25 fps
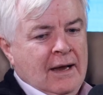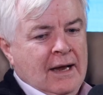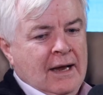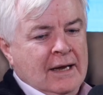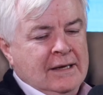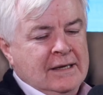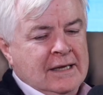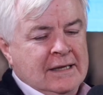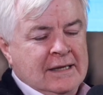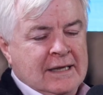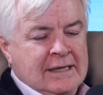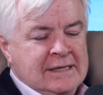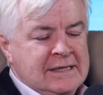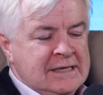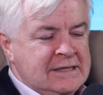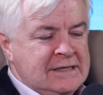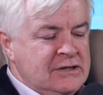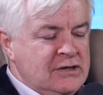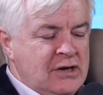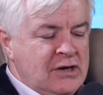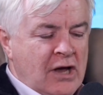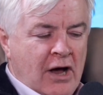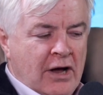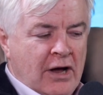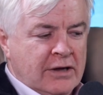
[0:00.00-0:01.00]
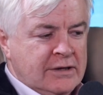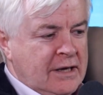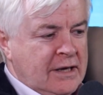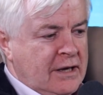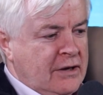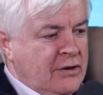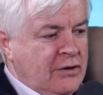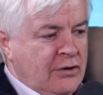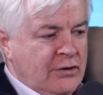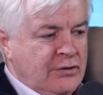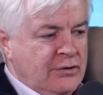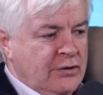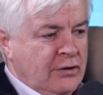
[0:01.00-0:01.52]
It, this is not a
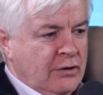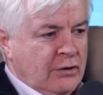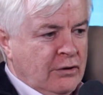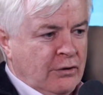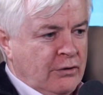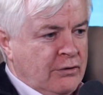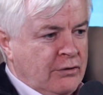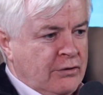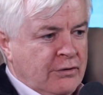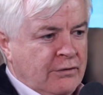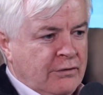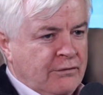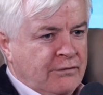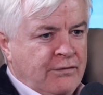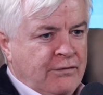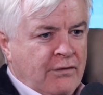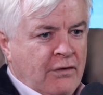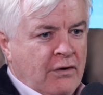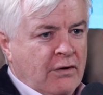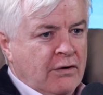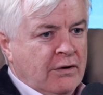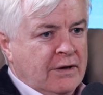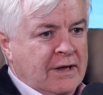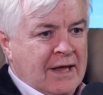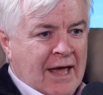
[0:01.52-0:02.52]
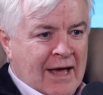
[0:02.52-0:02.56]
good look for